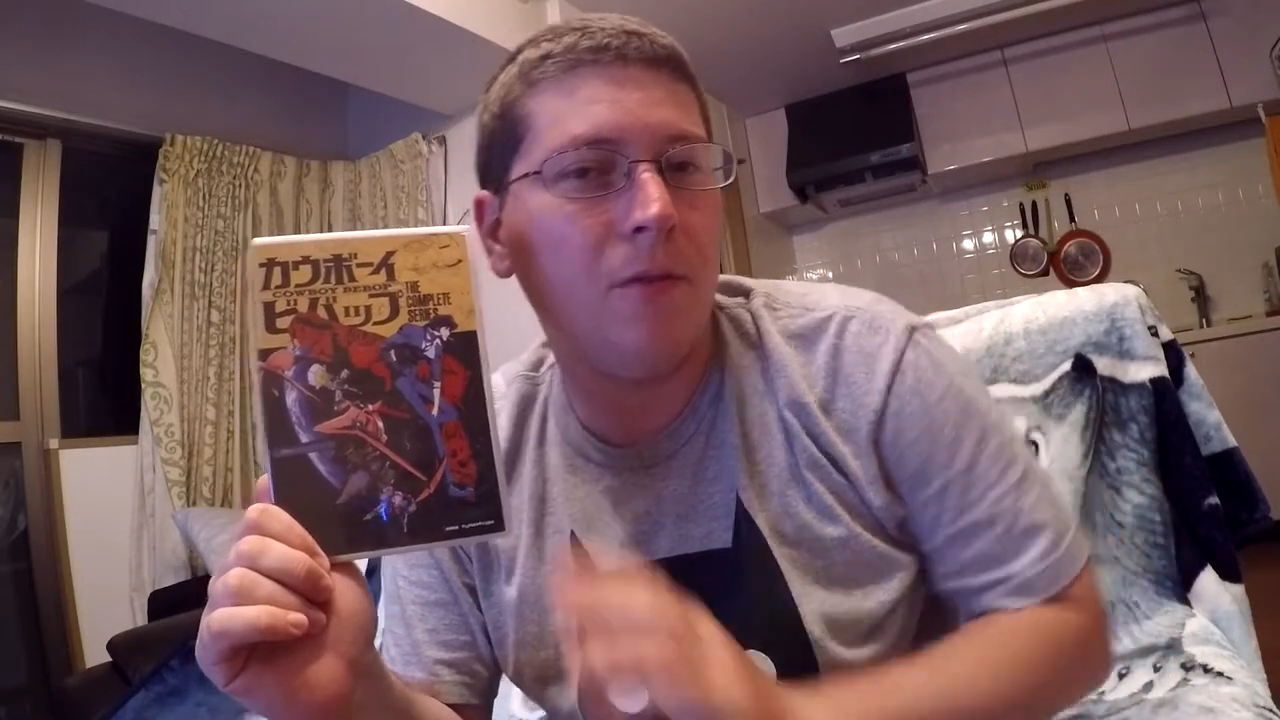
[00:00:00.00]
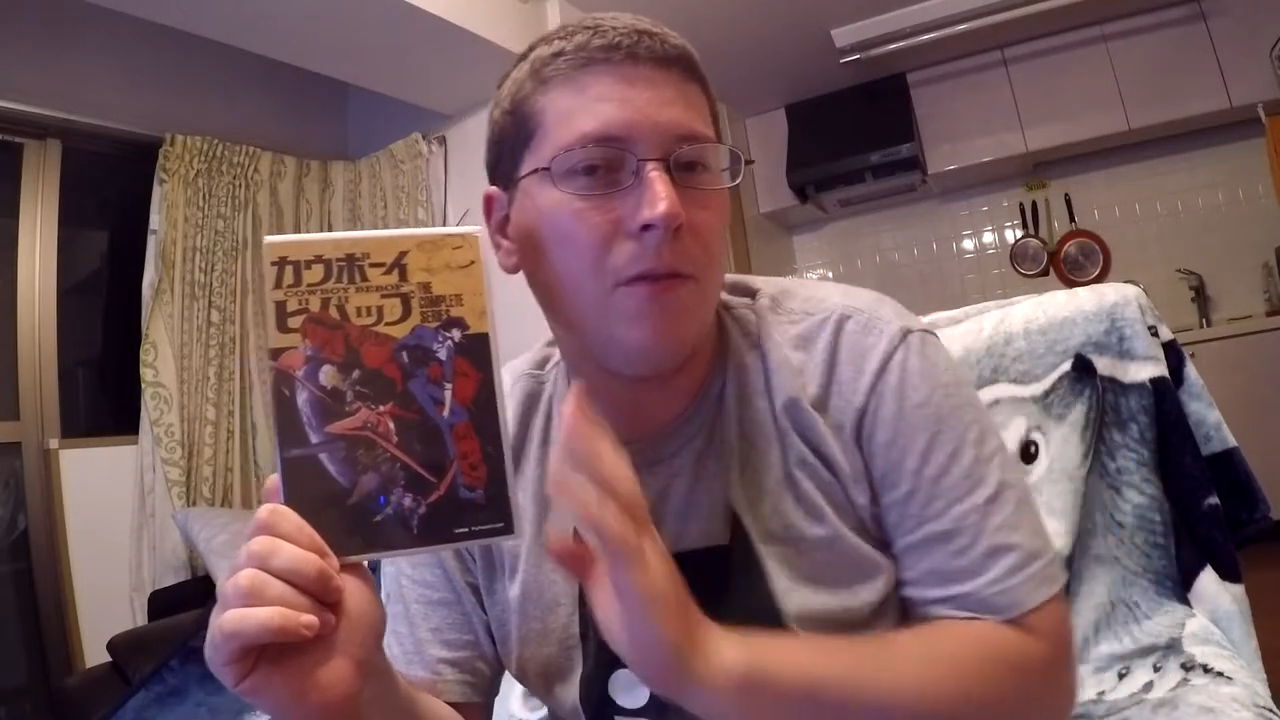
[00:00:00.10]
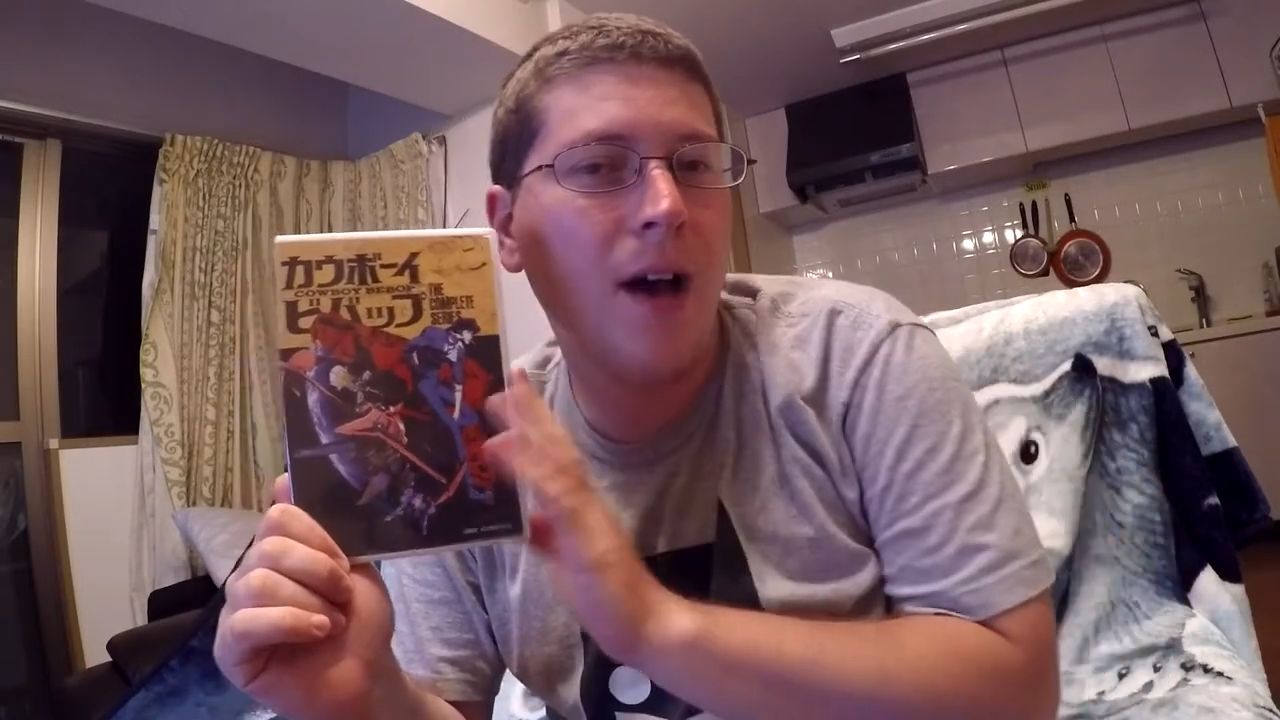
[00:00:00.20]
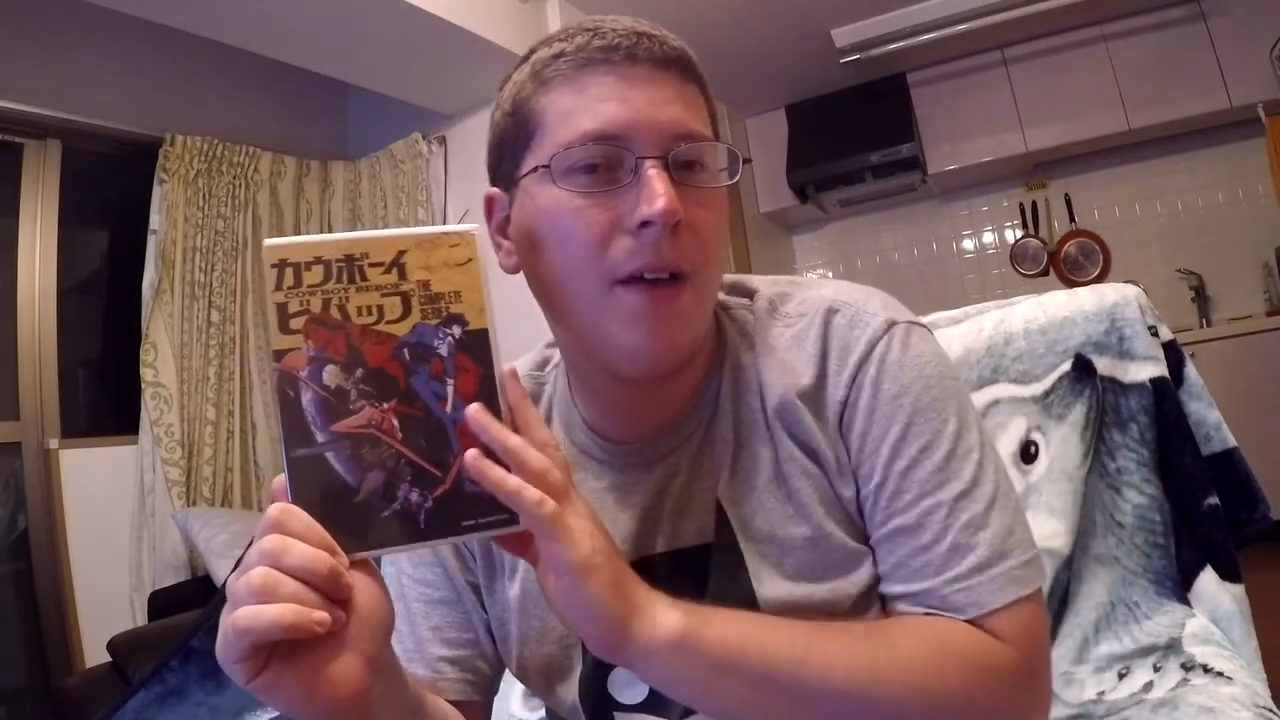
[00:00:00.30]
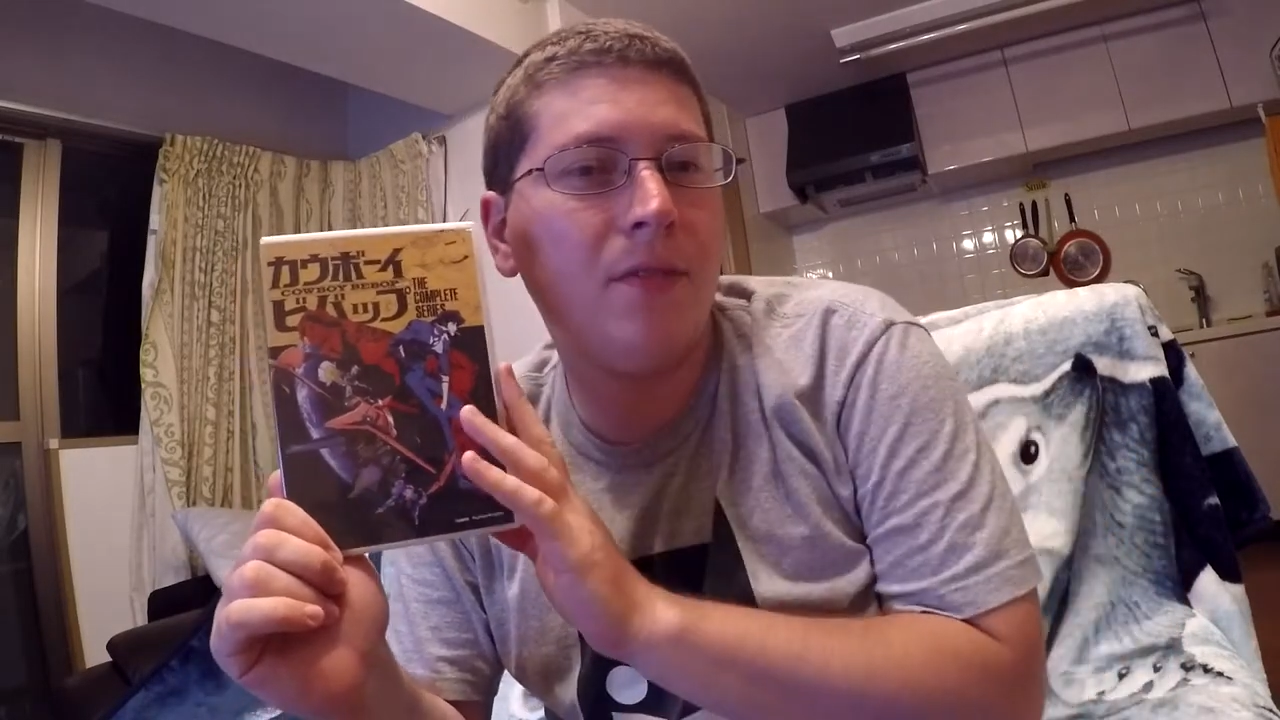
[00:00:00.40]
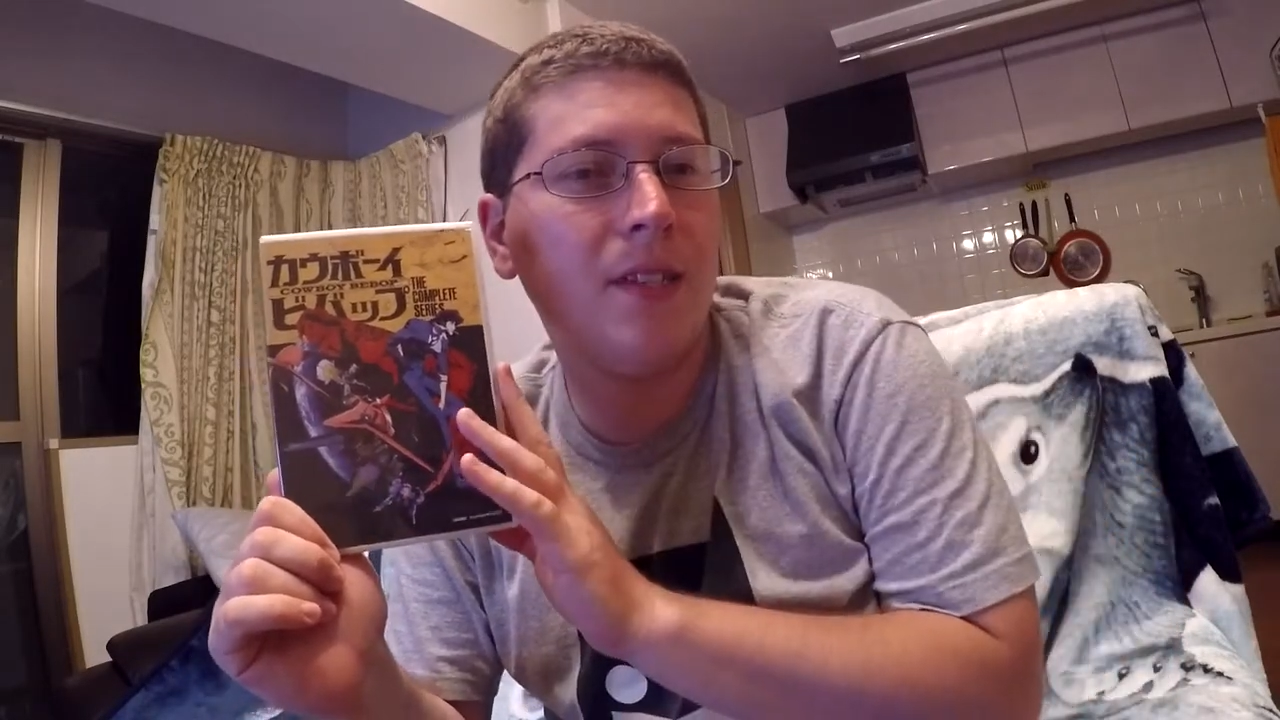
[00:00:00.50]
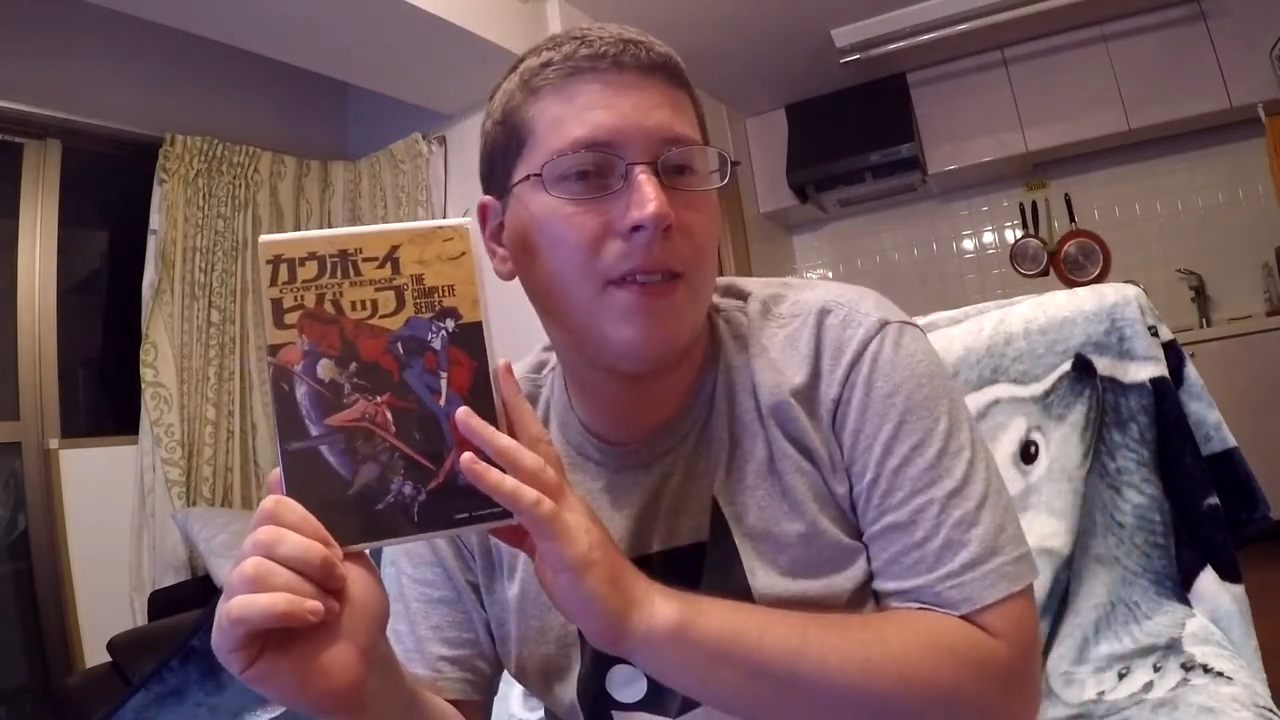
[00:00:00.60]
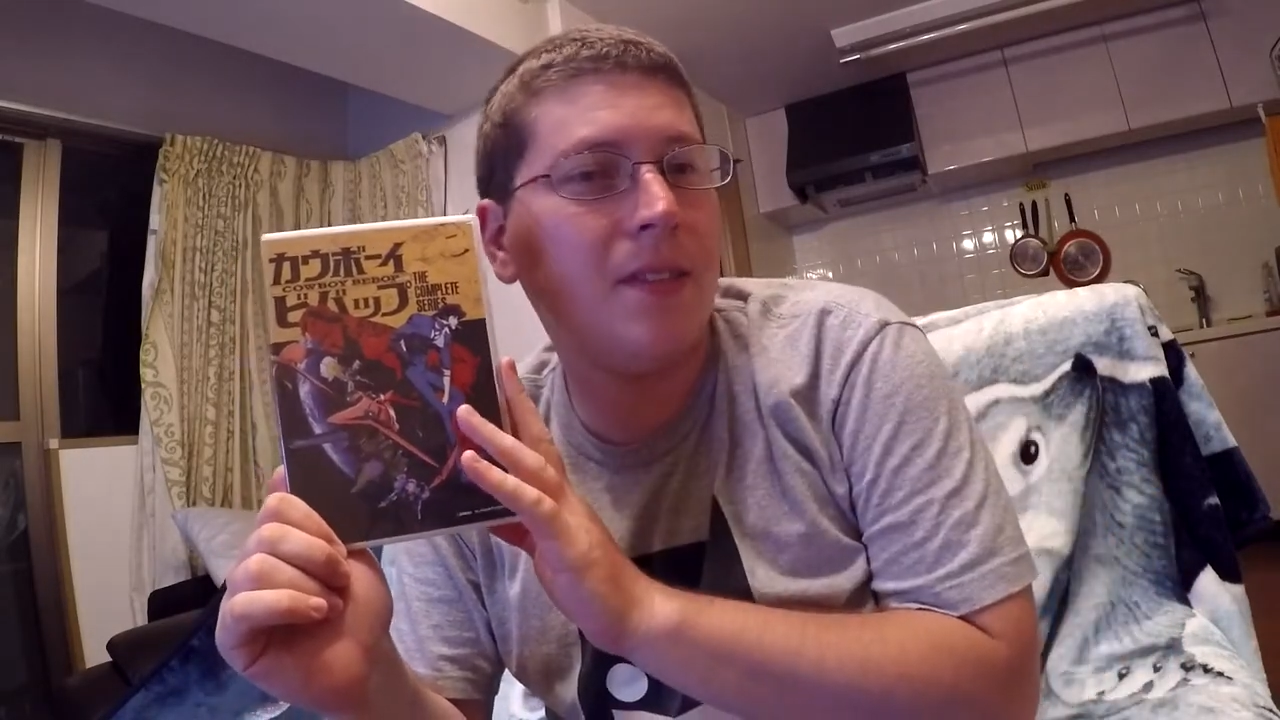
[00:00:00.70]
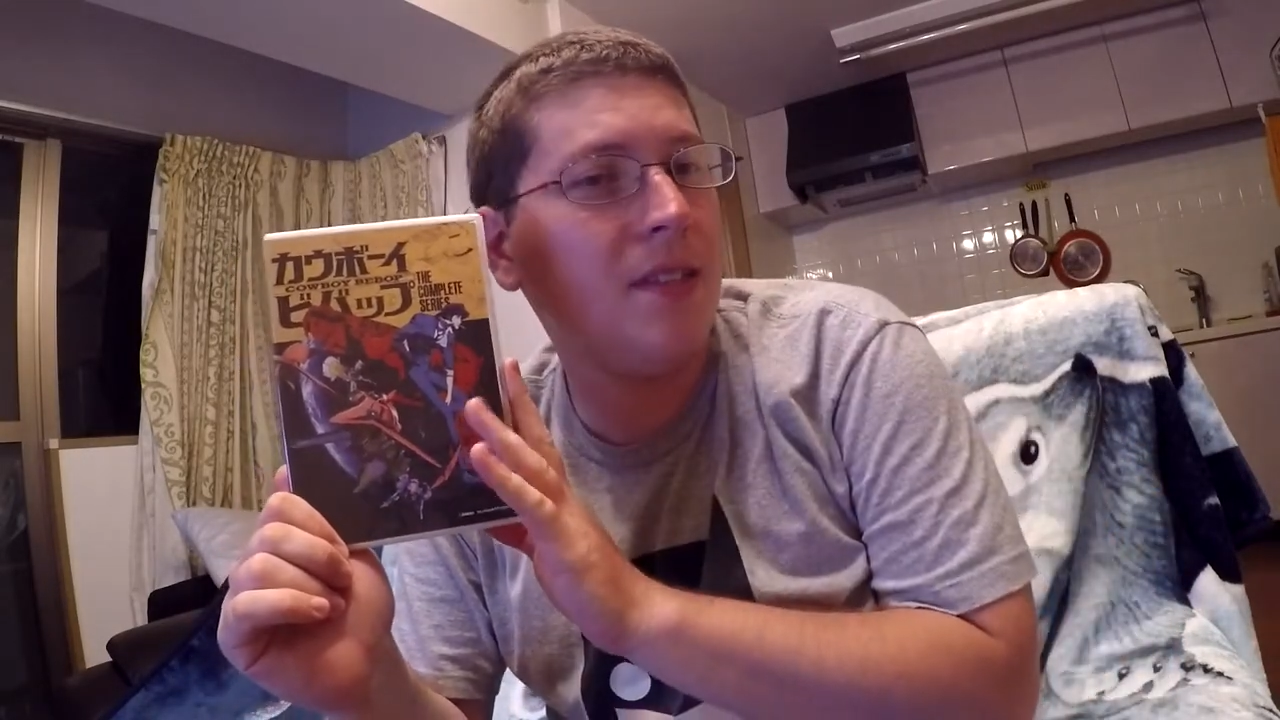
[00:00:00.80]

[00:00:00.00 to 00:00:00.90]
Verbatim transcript: 5 disc